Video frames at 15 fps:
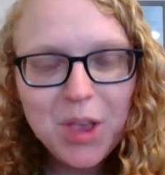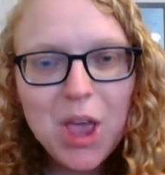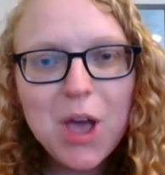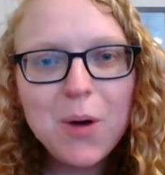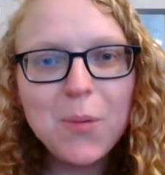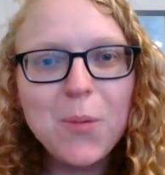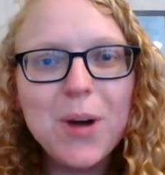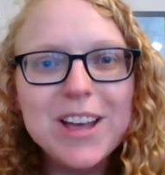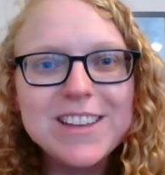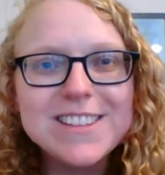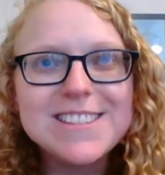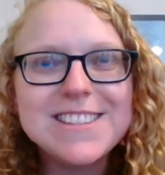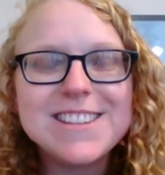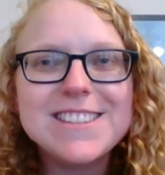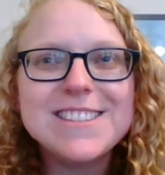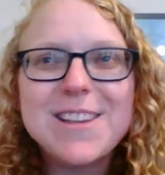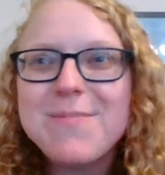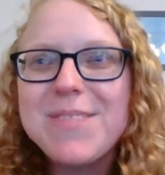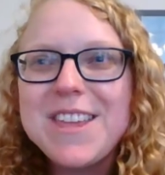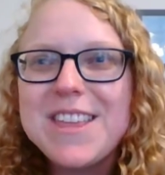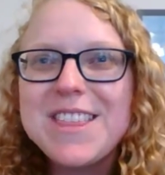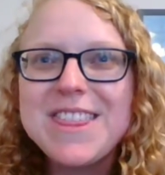was
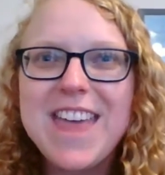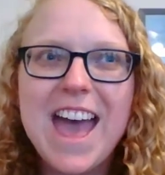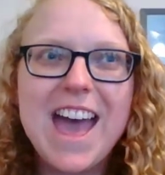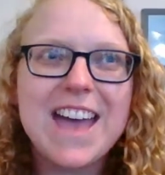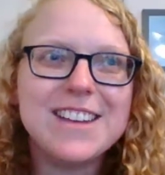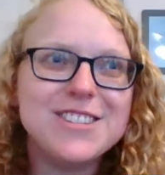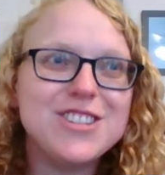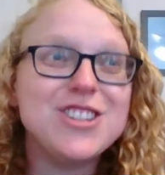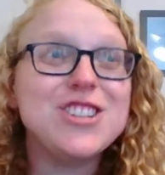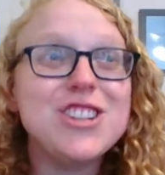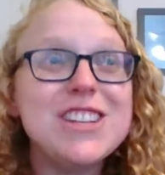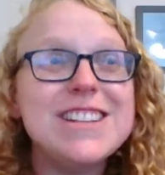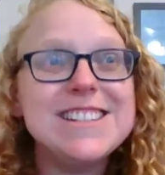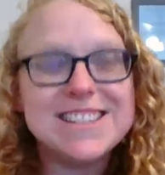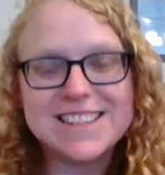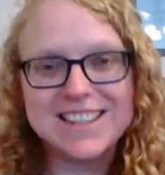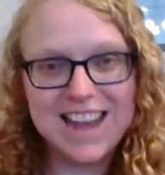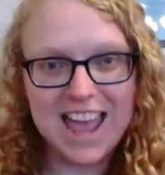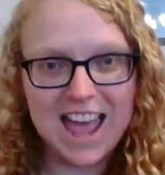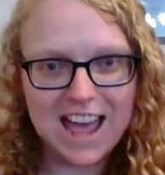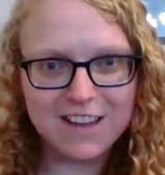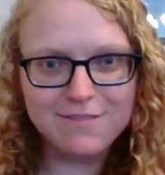something that she didn't
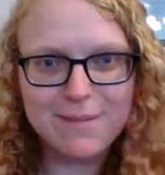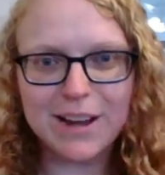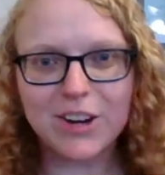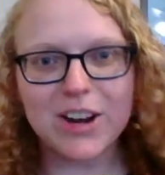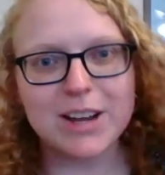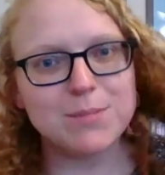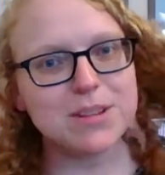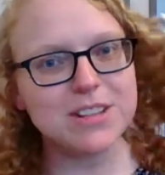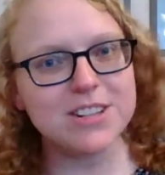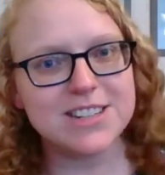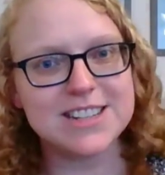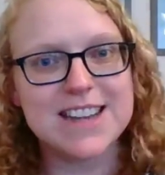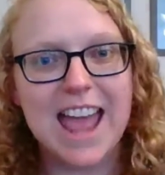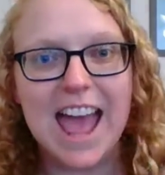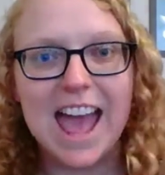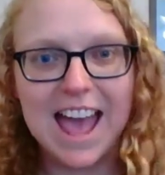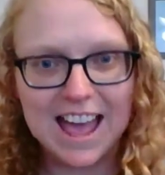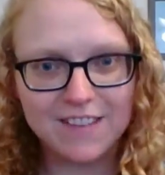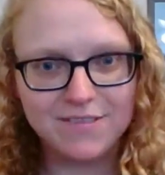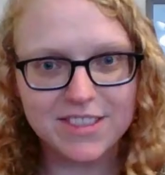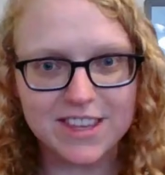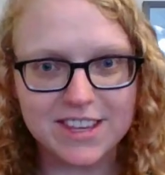have. My grandmother didn't
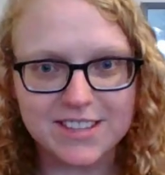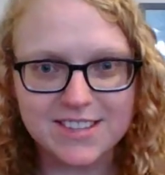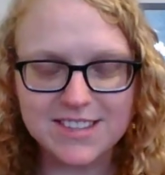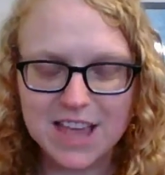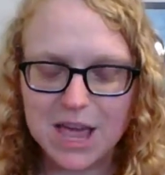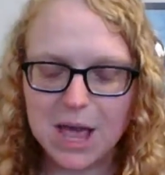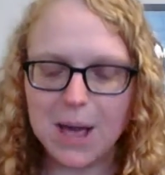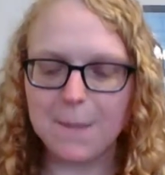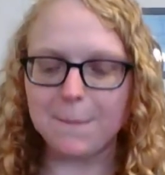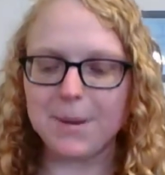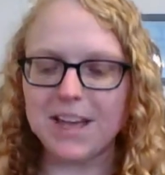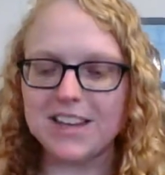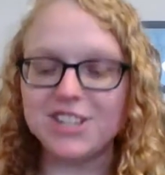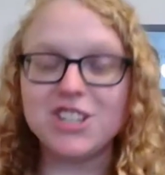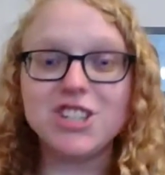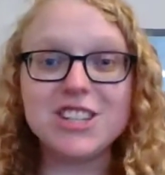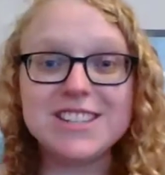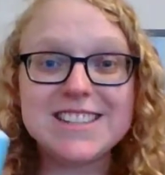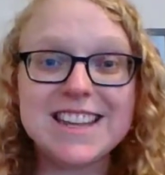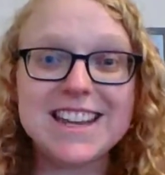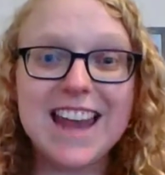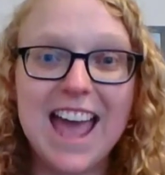have this, but she
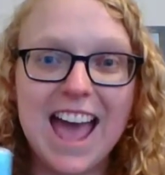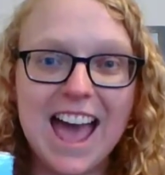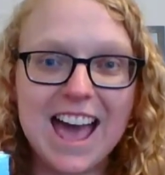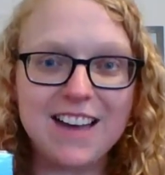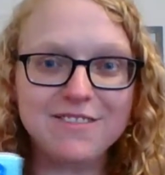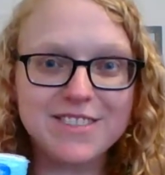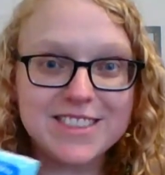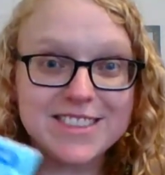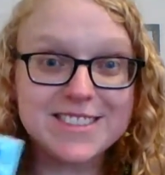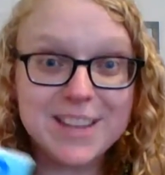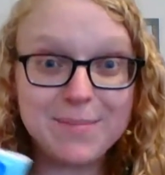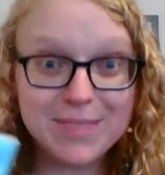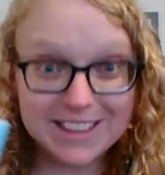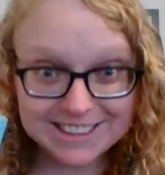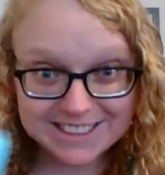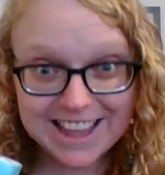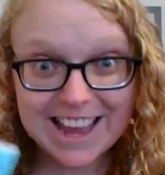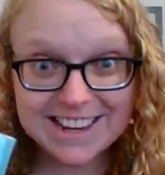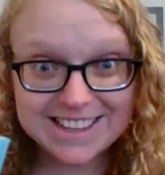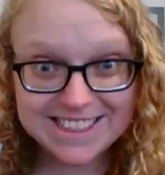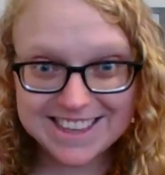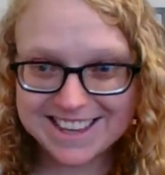did have something
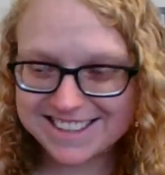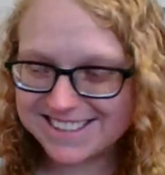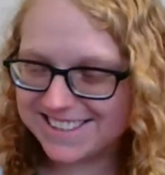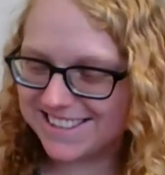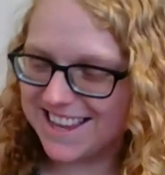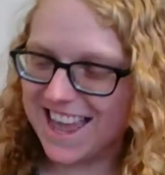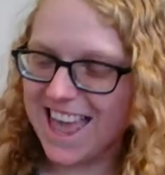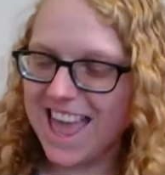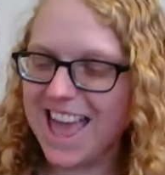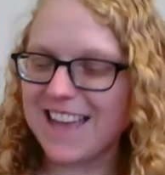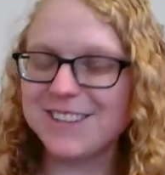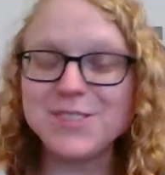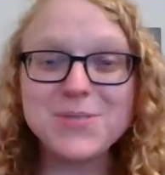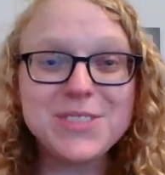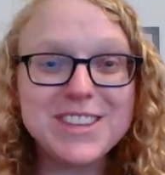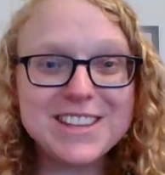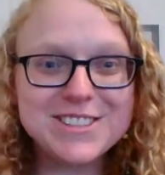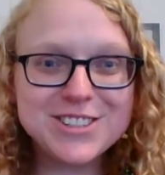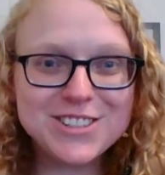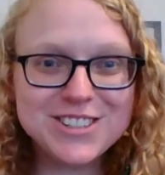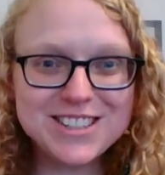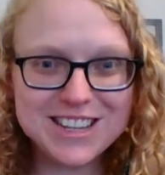like this. And so these
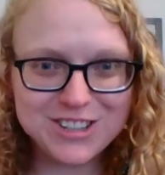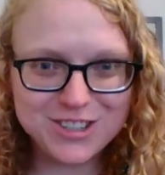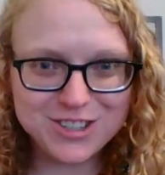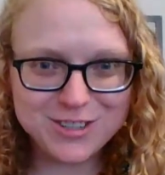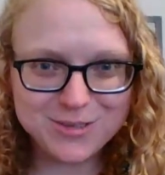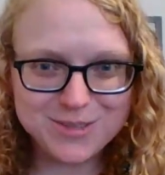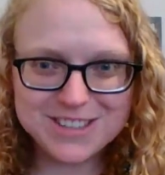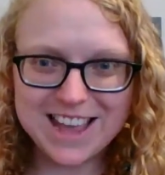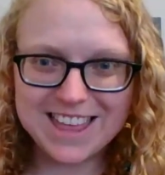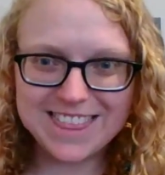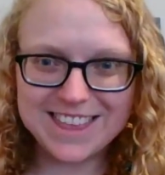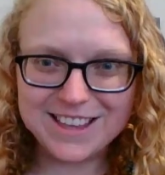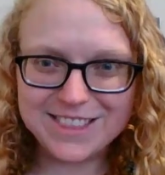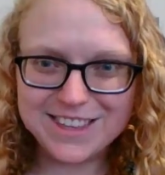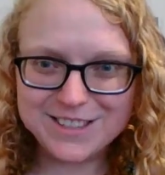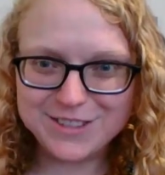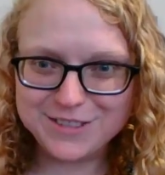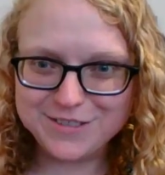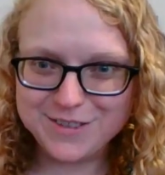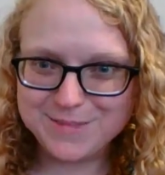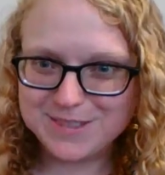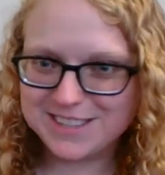are tissues. I think these are
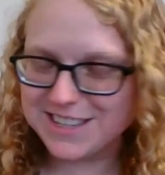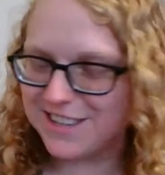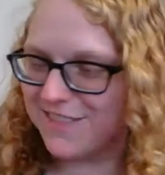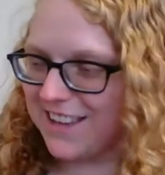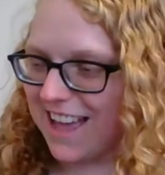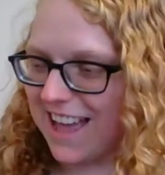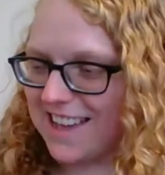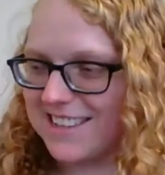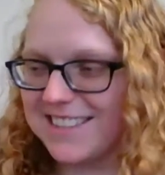from CVS.